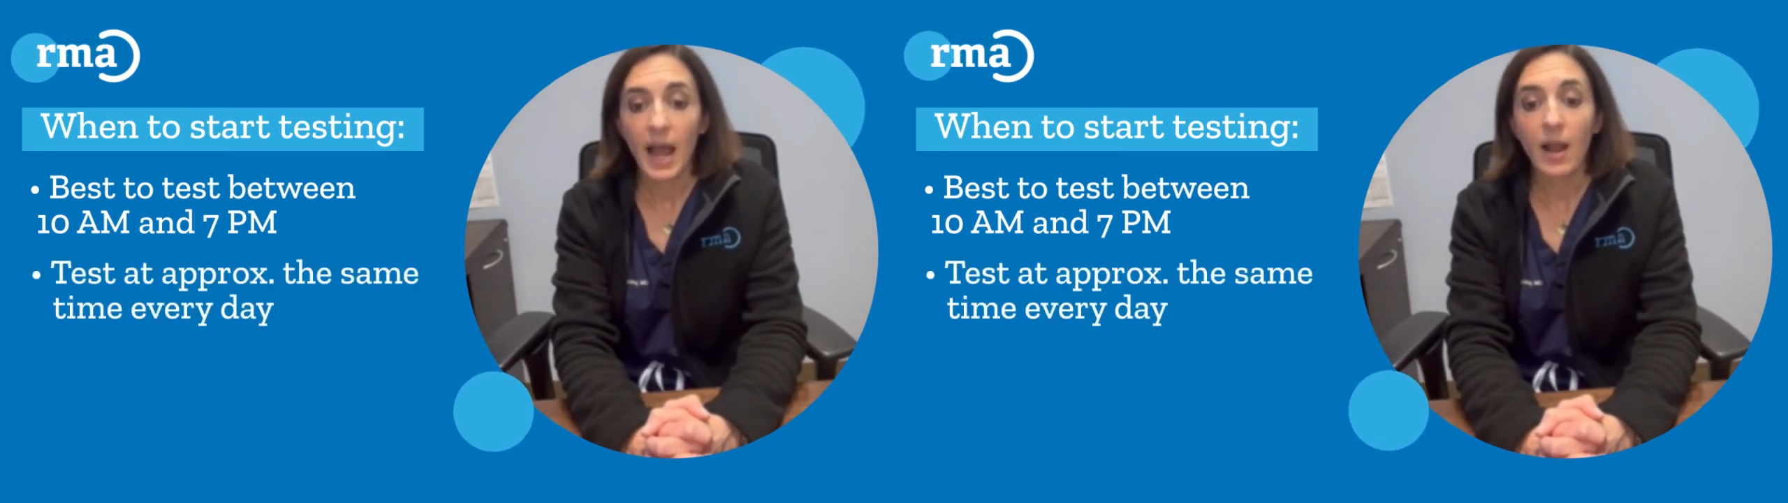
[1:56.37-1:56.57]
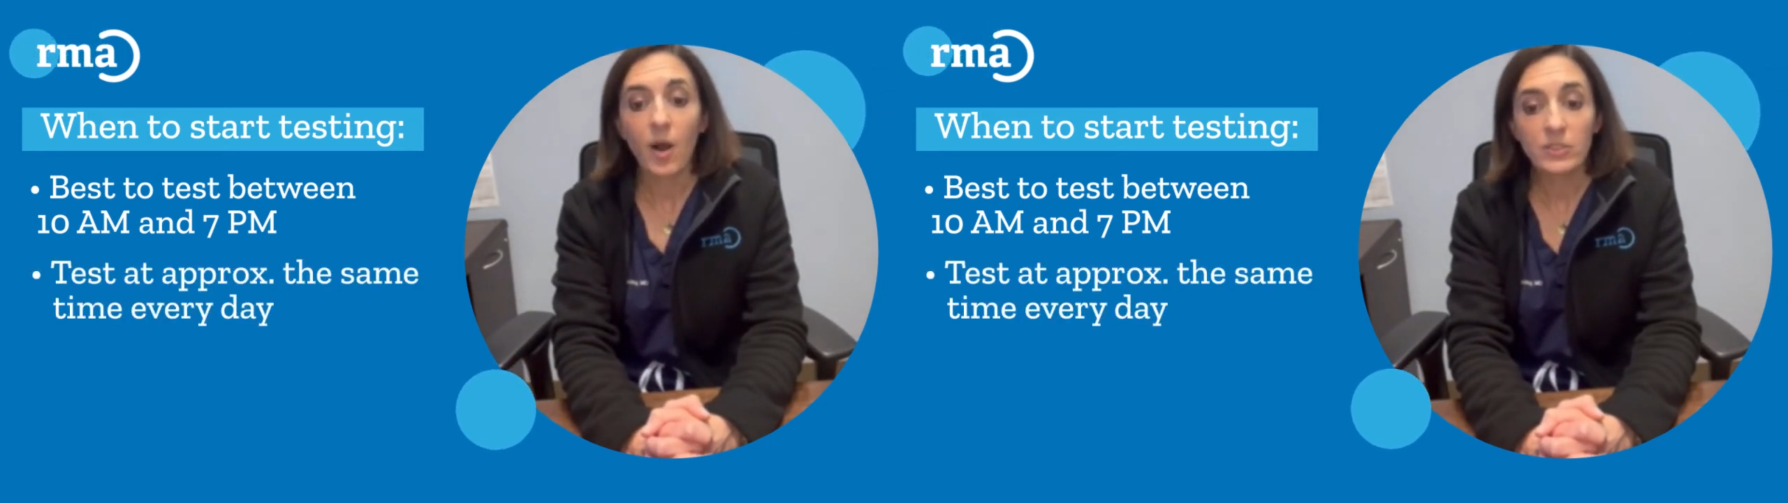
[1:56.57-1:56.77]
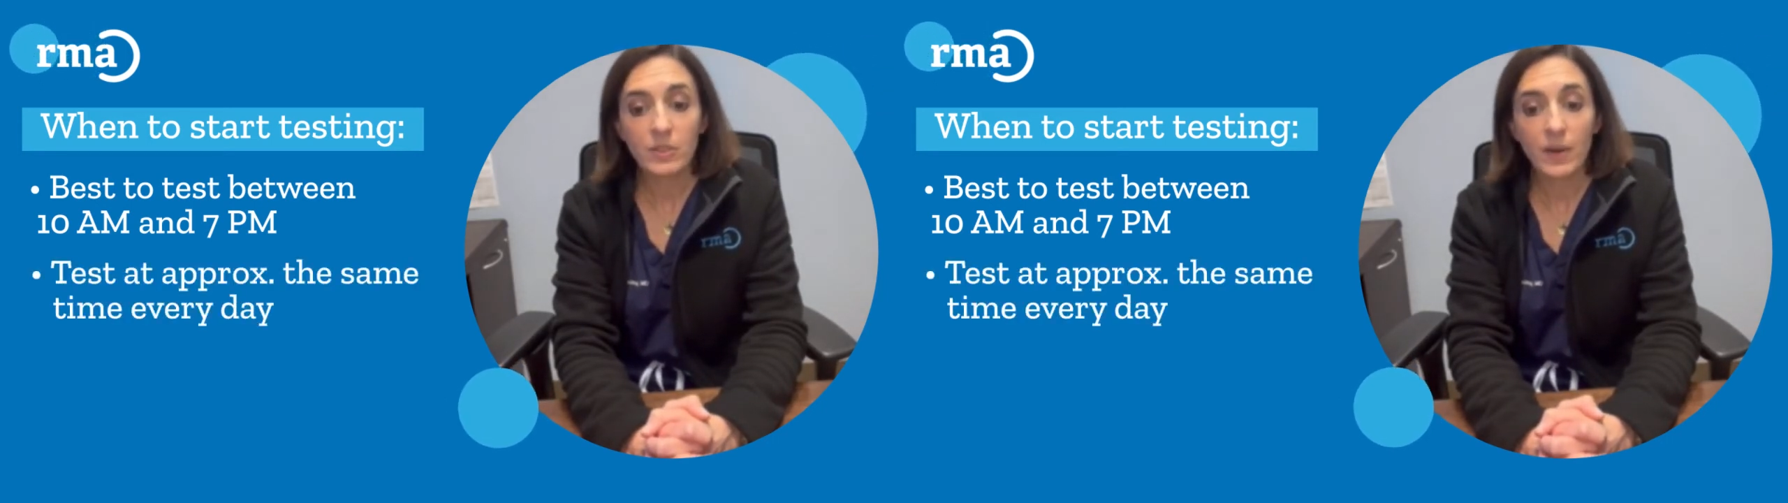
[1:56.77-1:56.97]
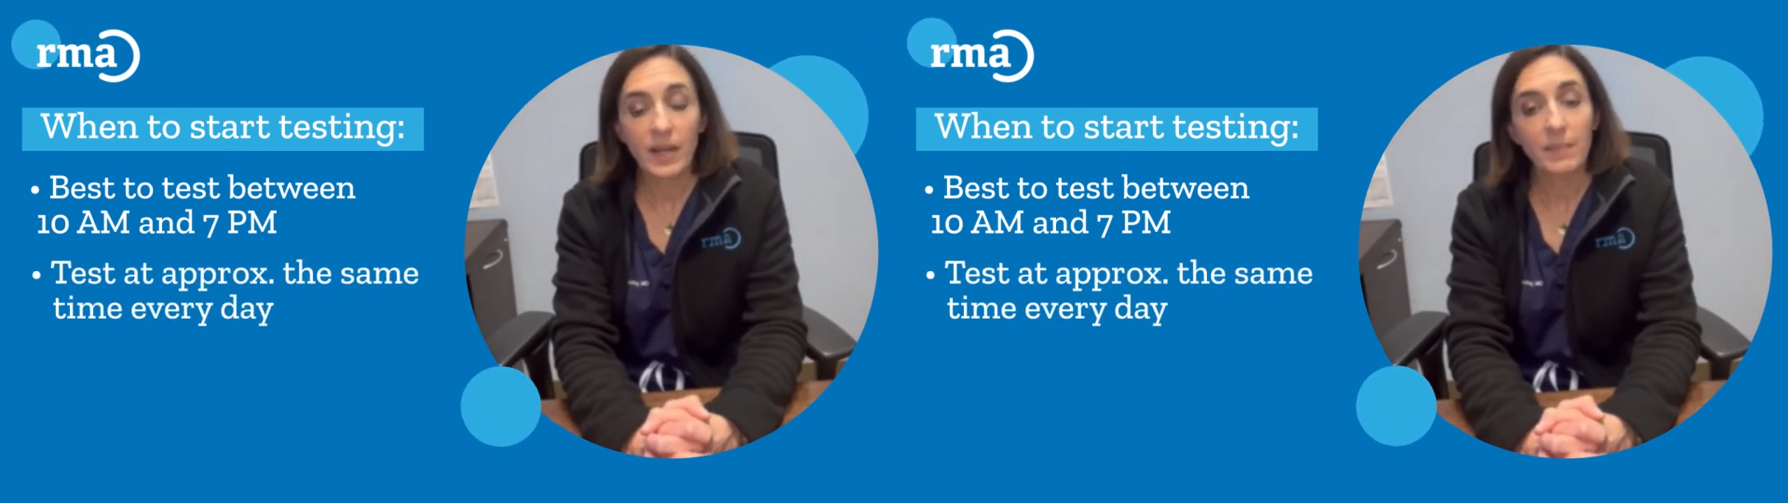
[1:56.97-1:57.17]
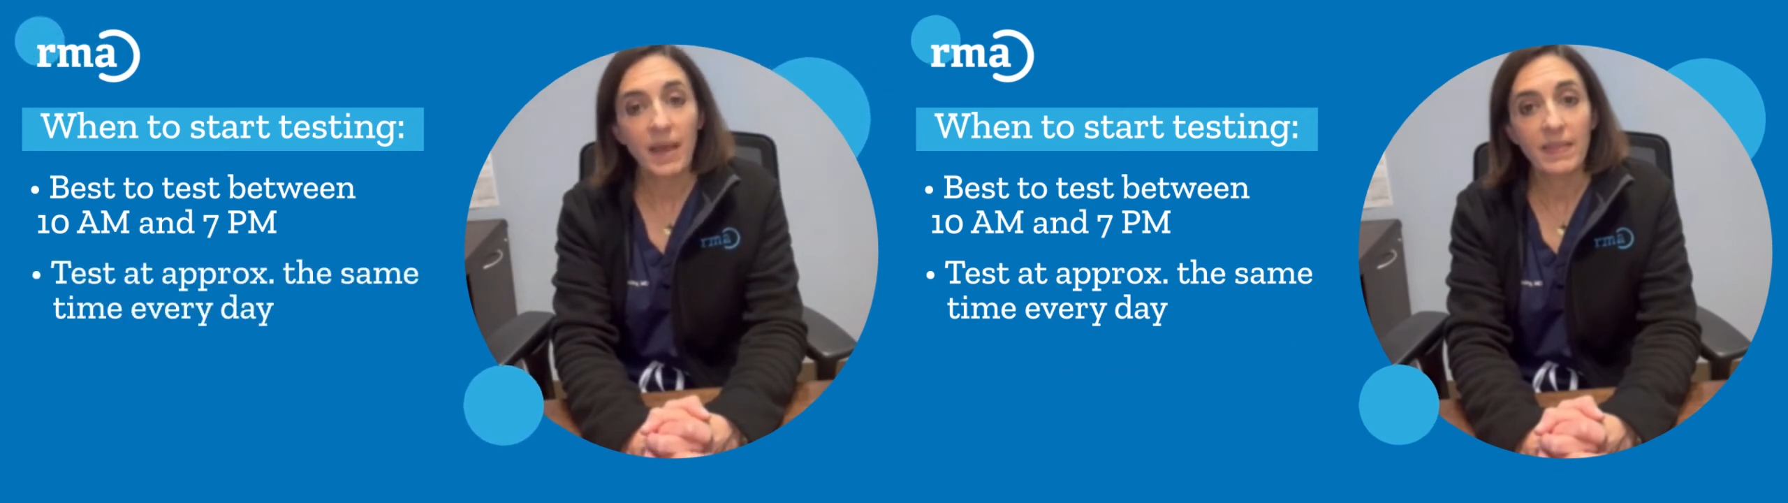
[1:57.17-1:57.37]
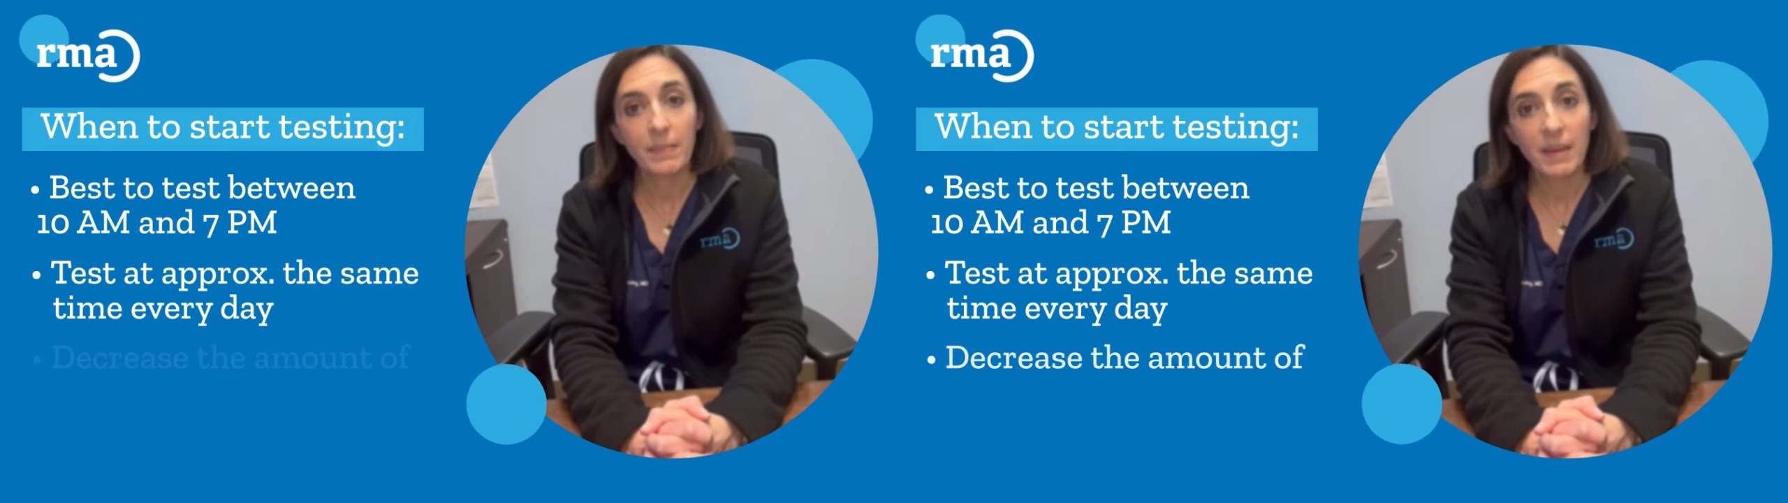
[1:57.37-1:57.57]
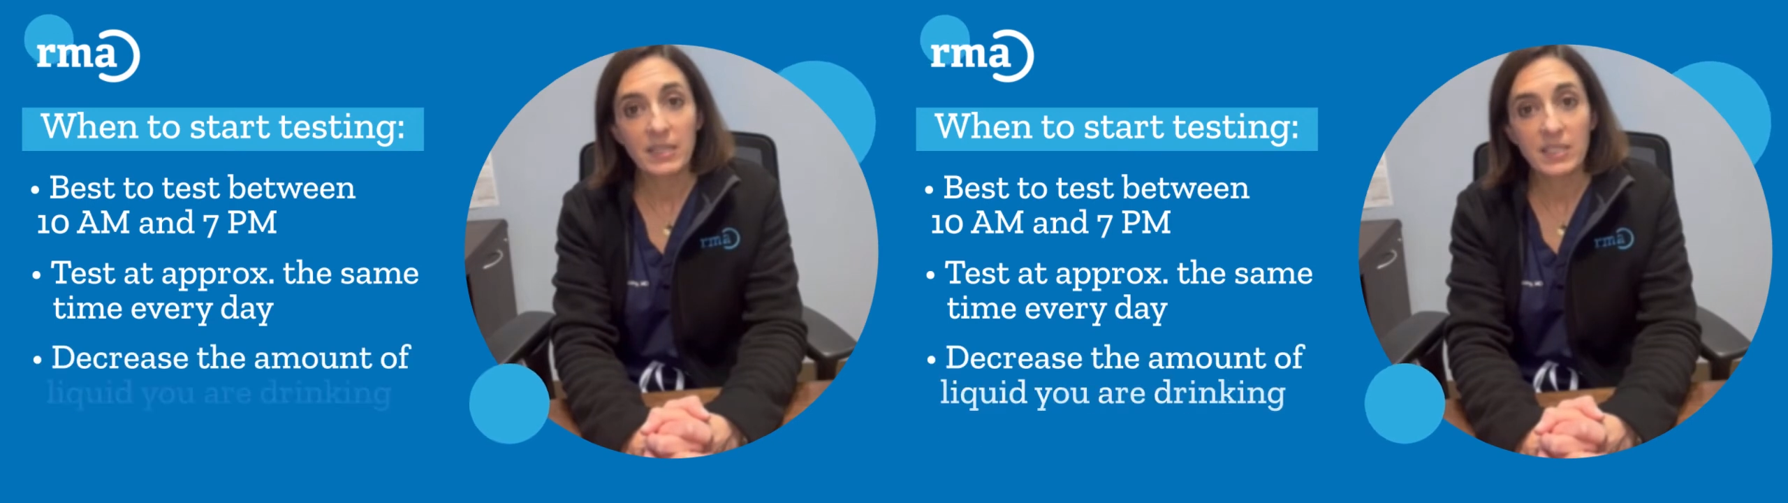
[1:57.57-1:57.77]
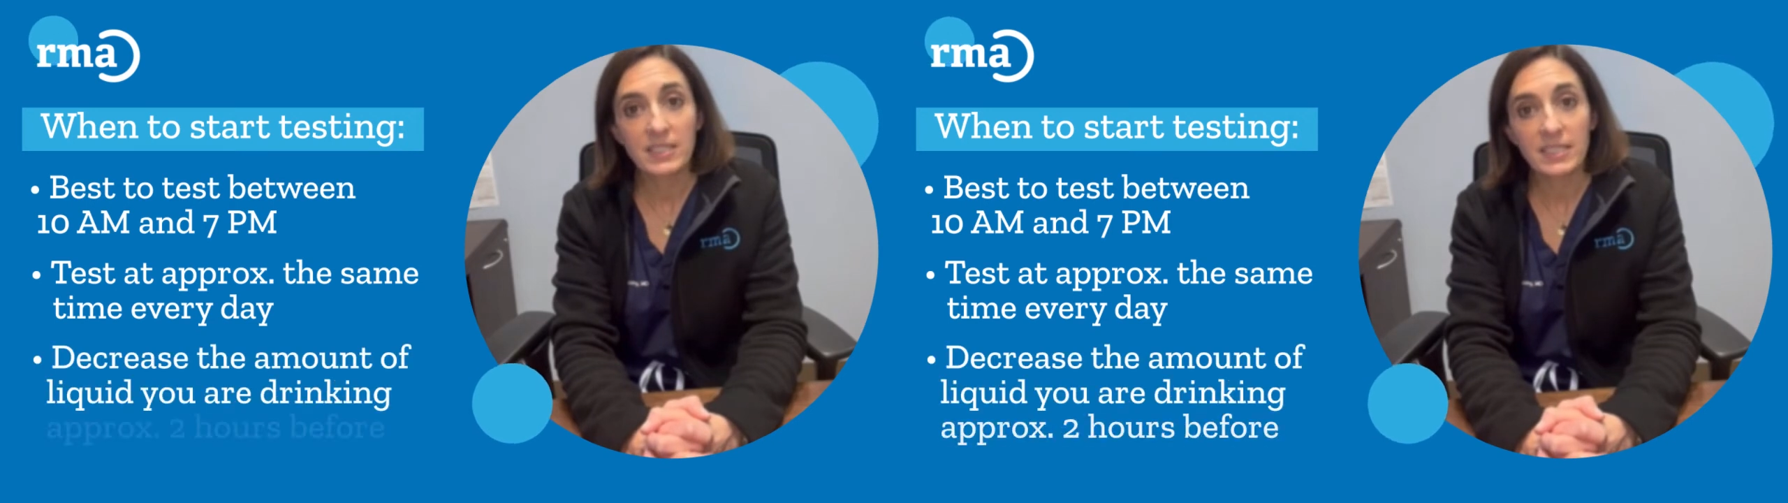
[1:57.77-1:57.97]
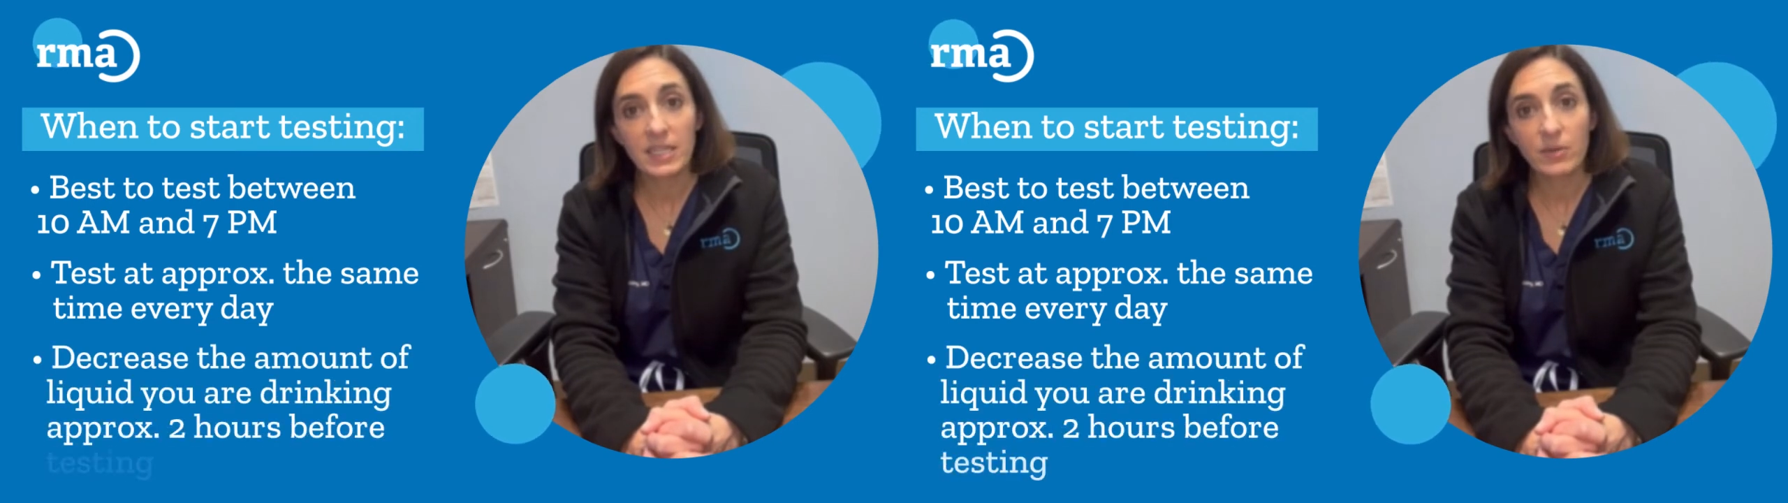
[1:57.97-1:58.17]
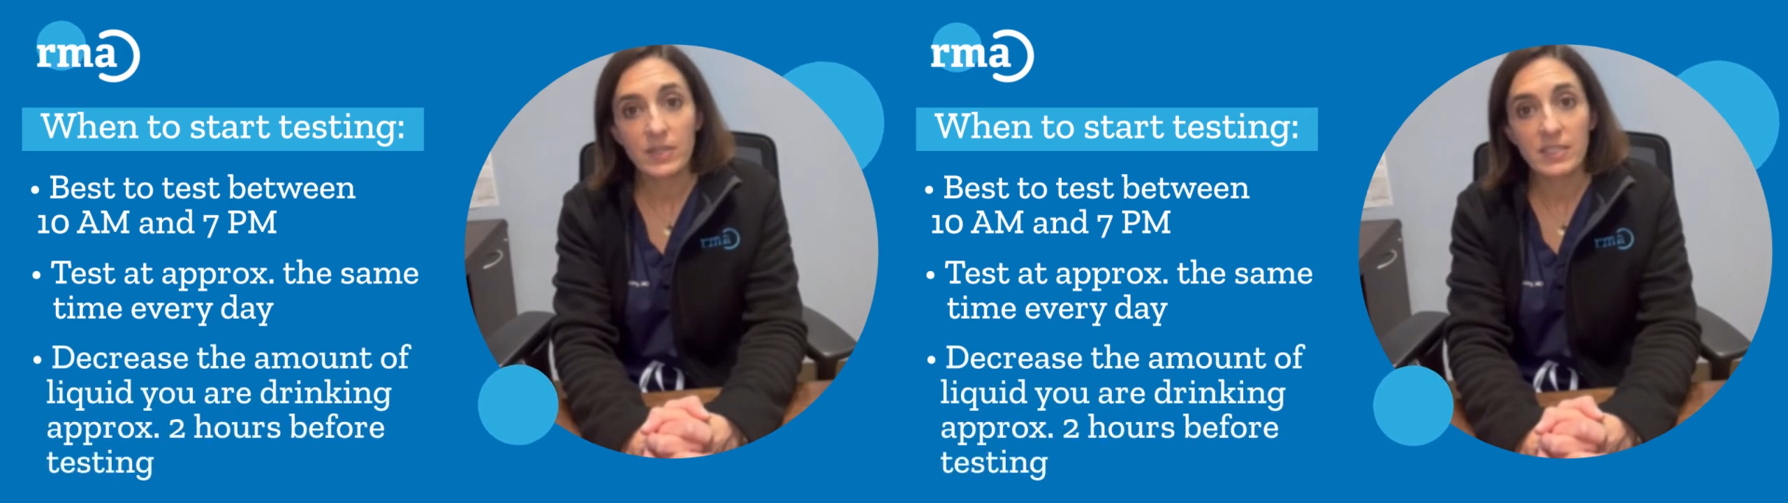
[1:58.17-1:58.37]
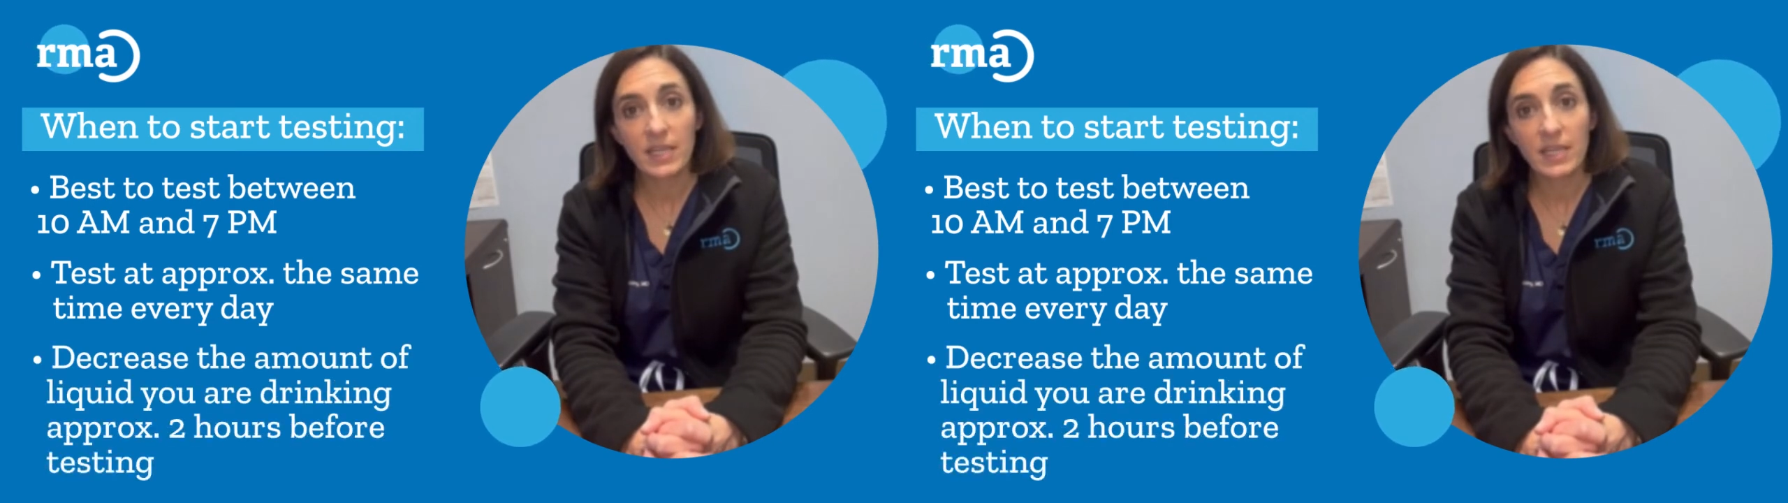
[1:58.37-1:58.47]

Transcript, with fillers: I also recommend that patients decrease